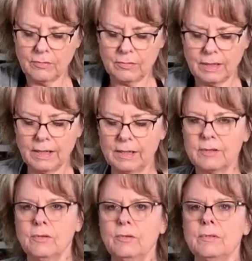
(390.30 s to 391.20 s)
Okay,
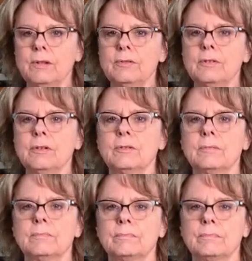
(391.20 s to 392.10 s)
so there's our
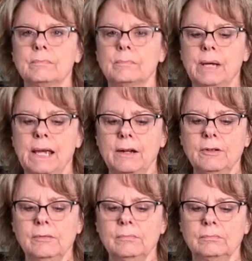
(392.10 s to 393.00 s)

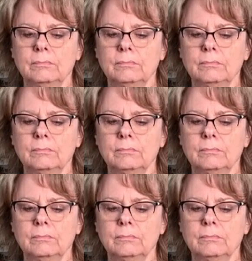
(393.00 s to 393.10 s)
batter.